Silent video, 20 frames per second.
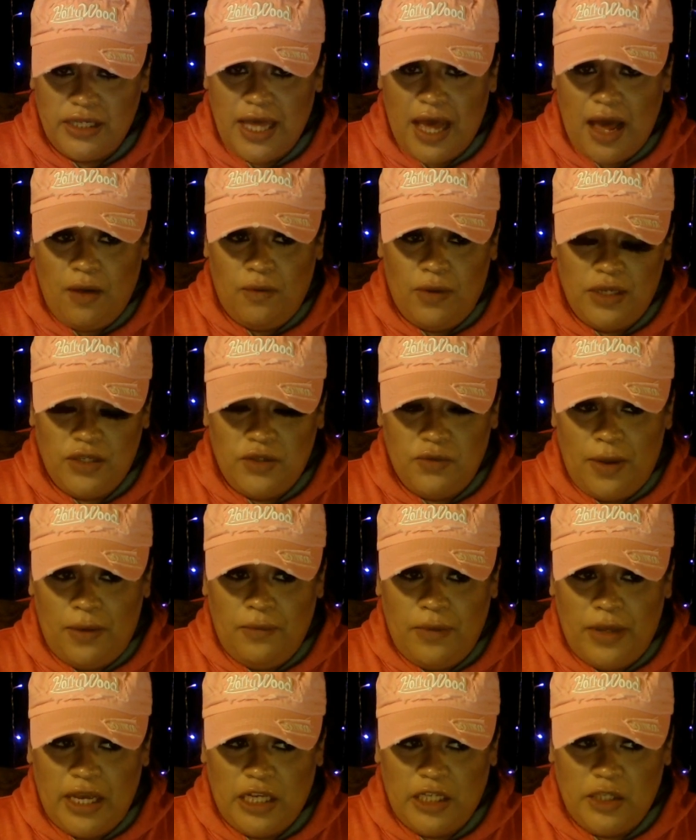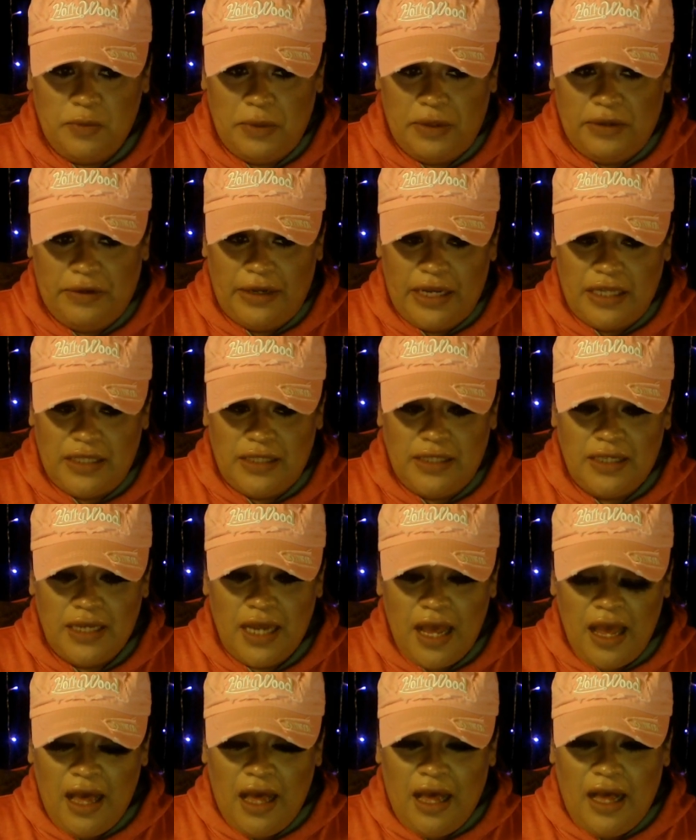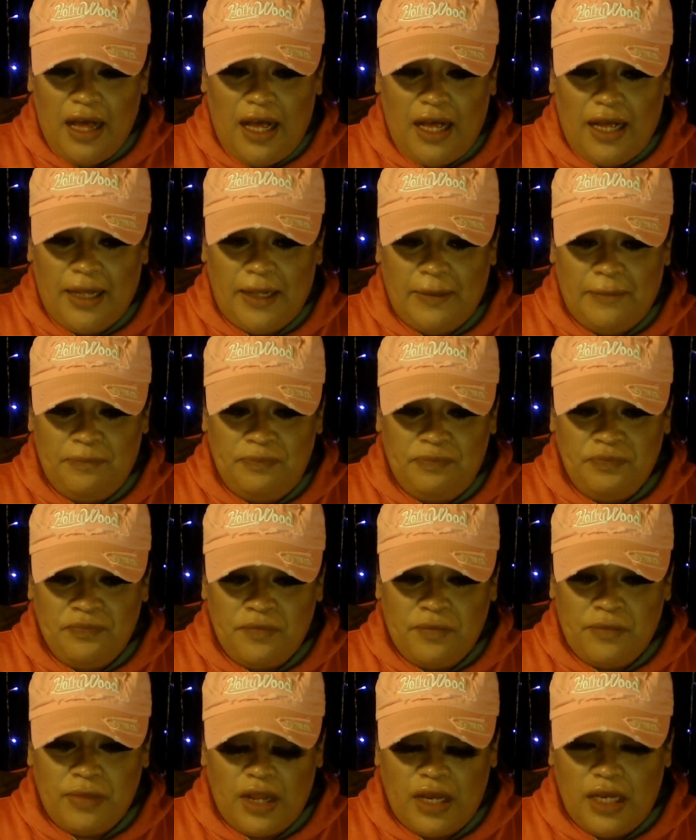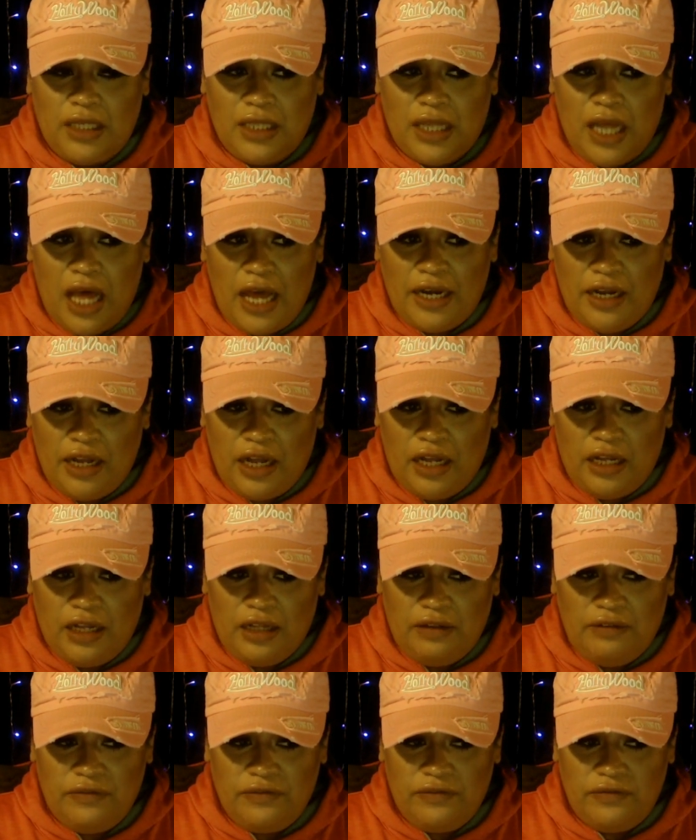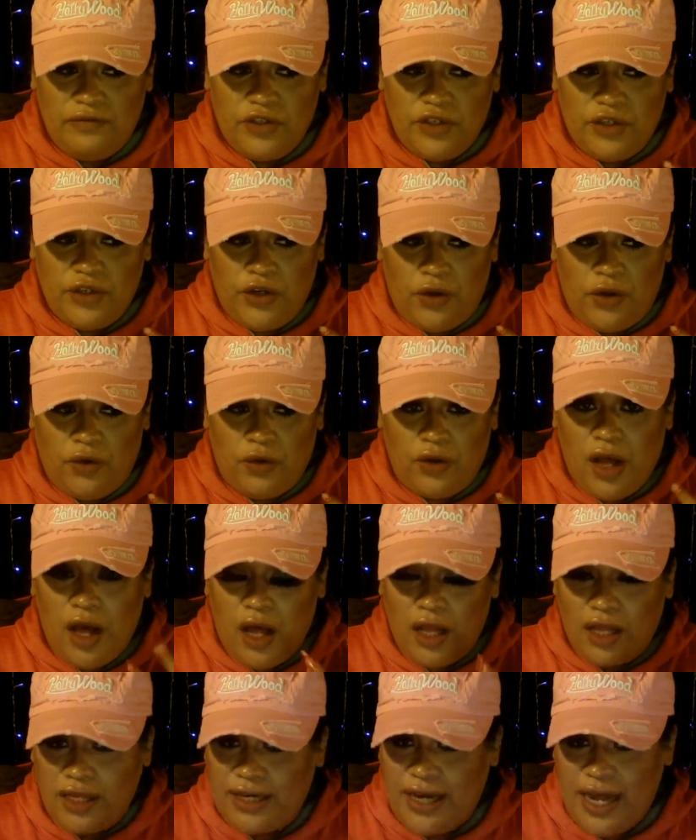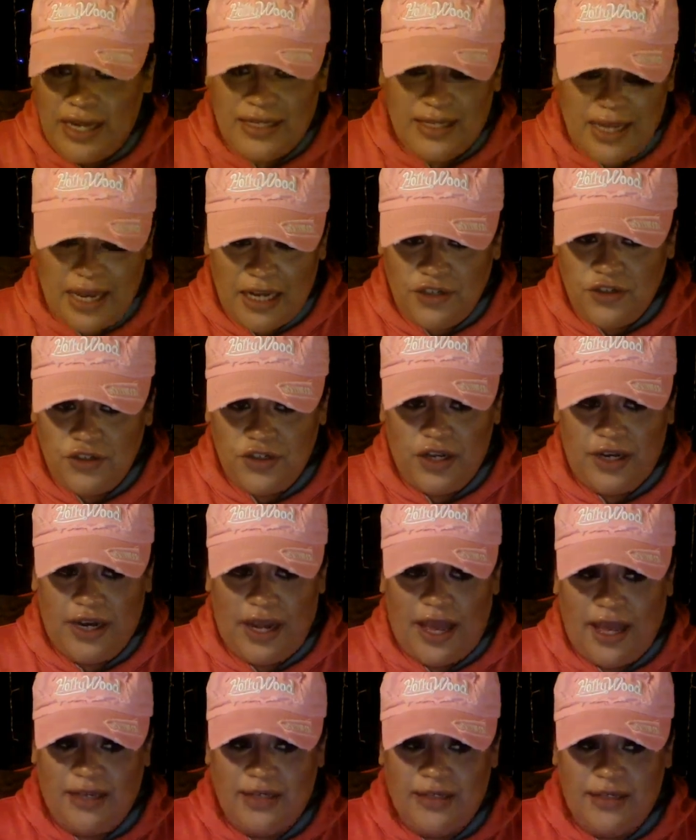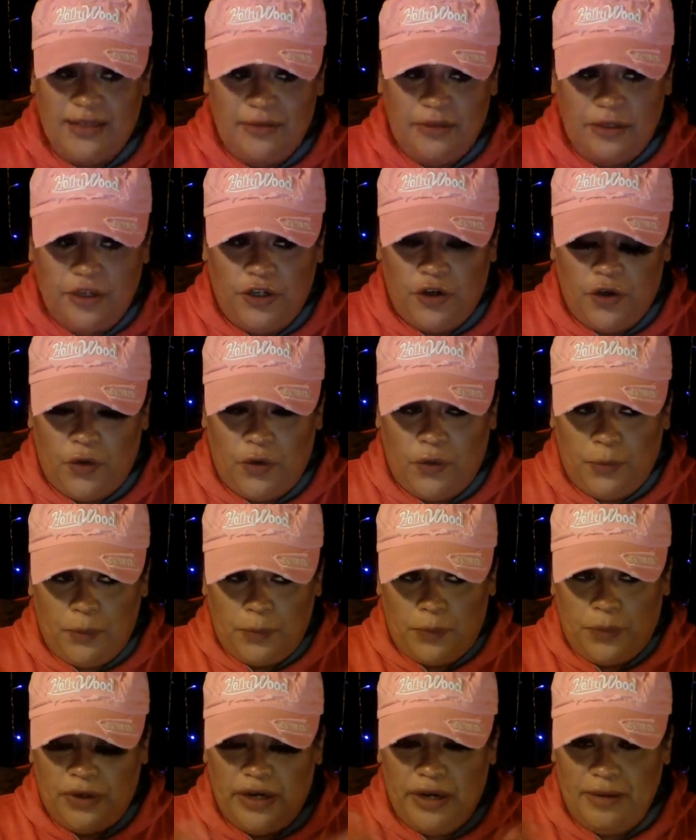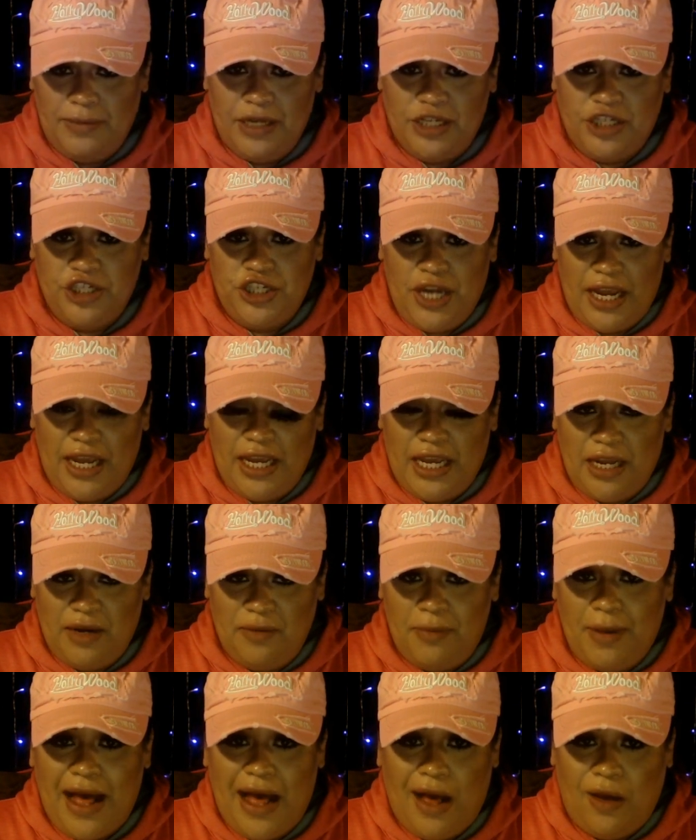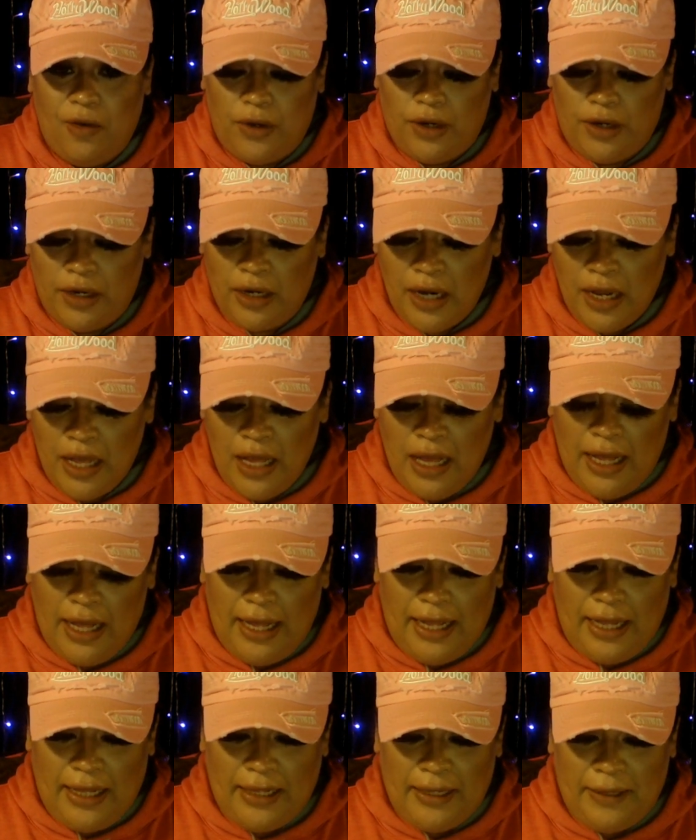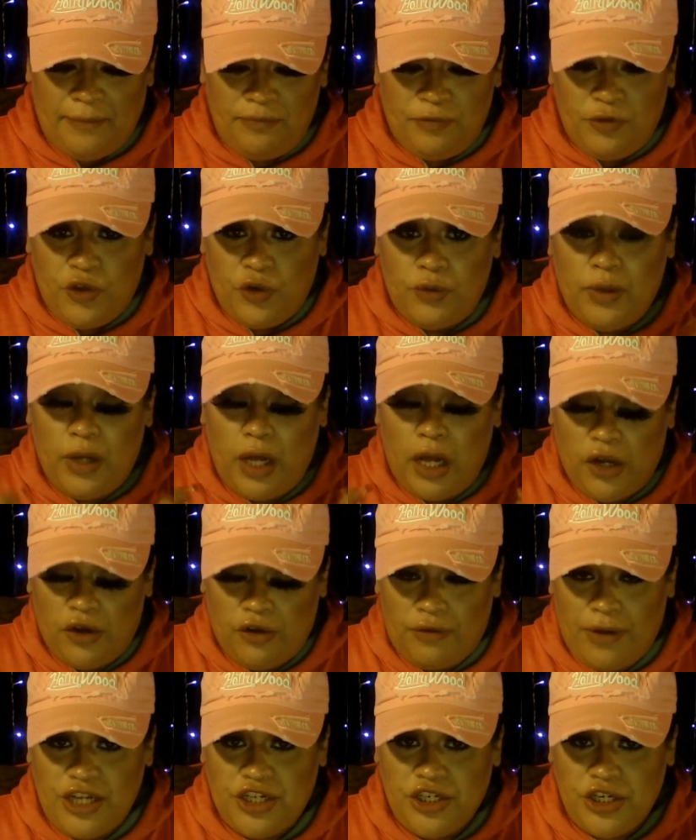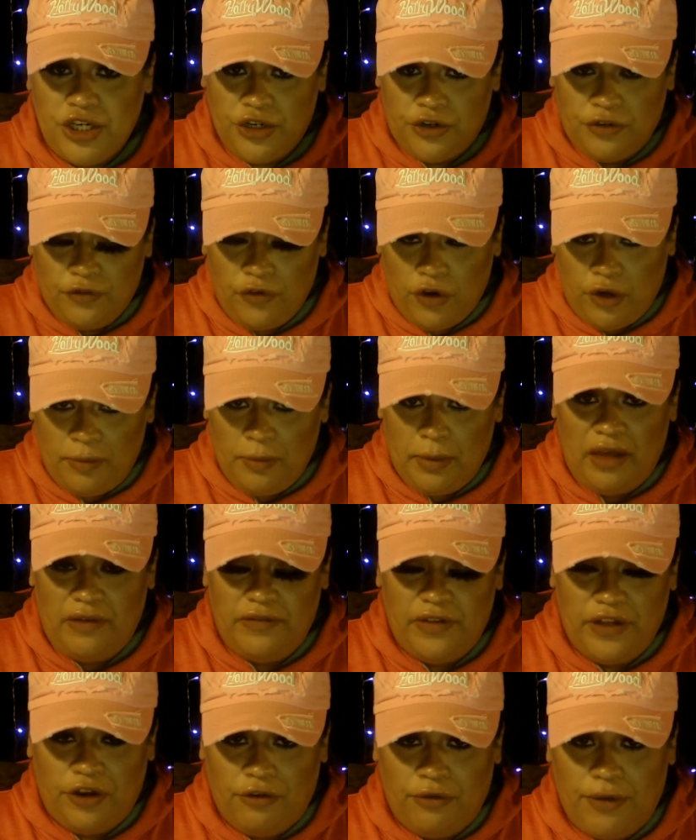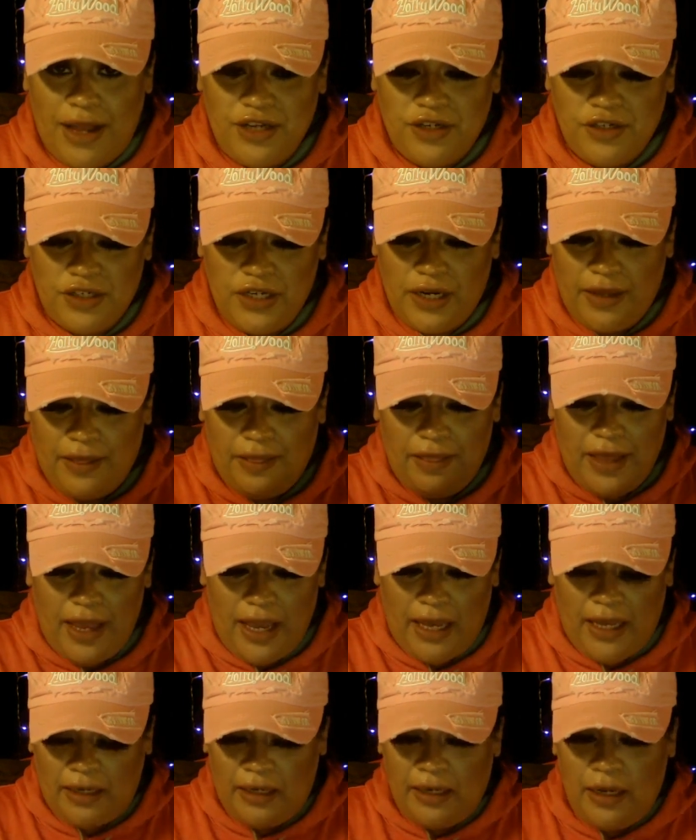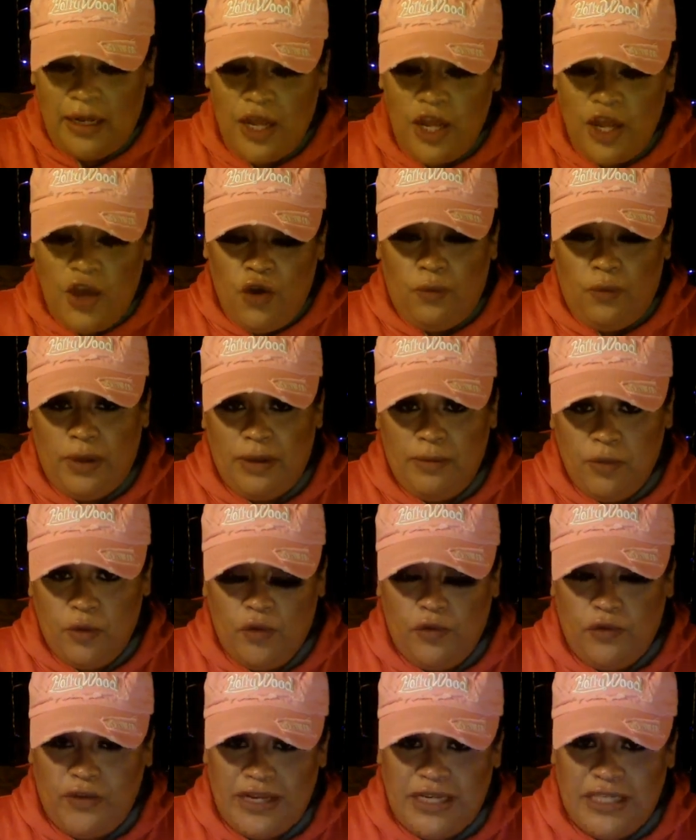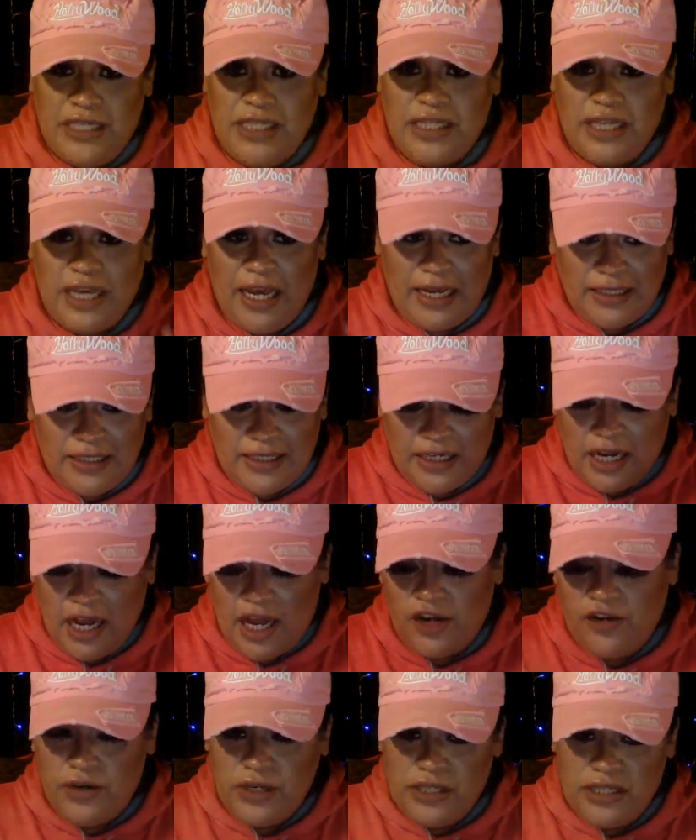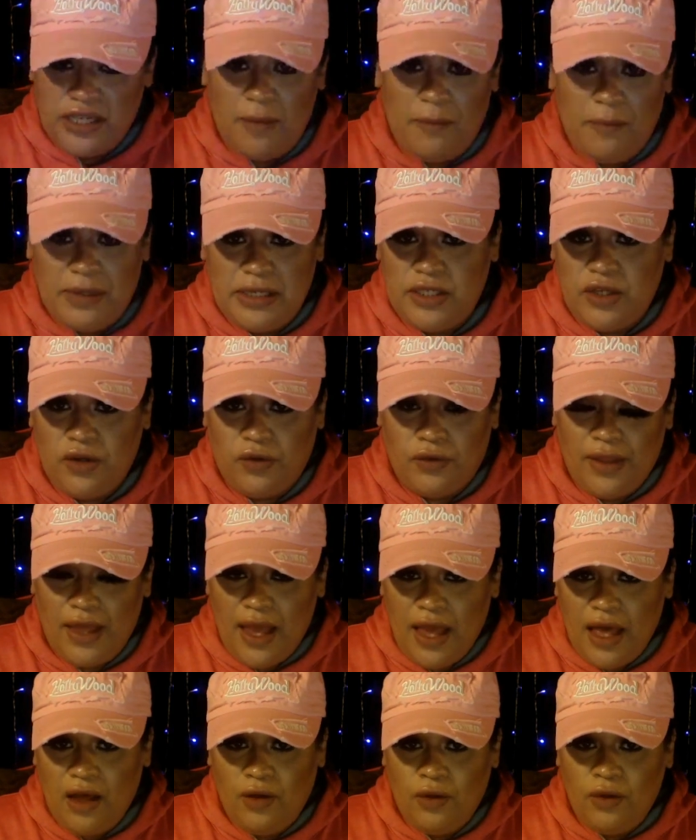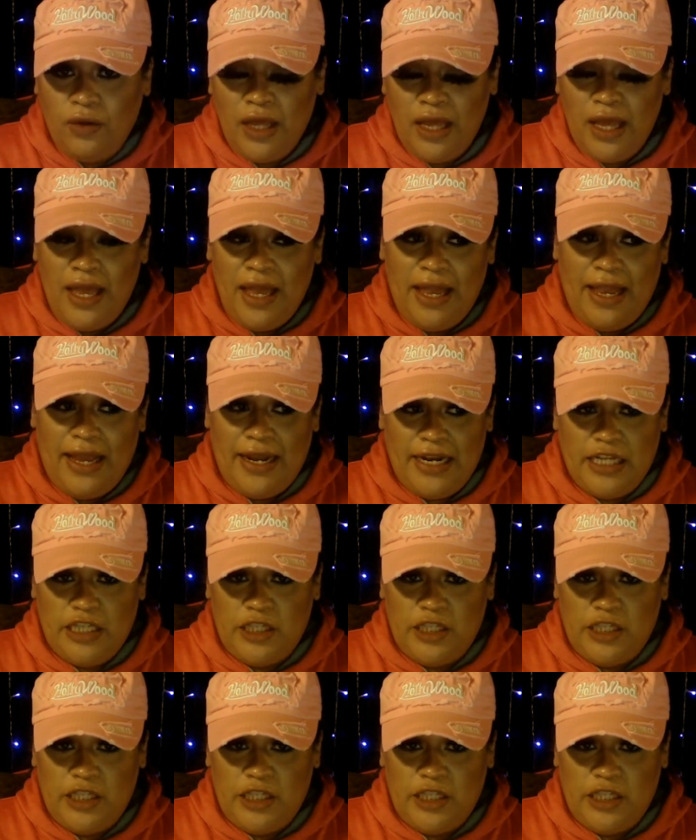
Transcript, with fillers: That was when we experienced um, a lot of, you know, colonization and, you know, pretty much taking power Um, through aggression or form of aggression. And then we move into the eighteen hundreds up until now, and it's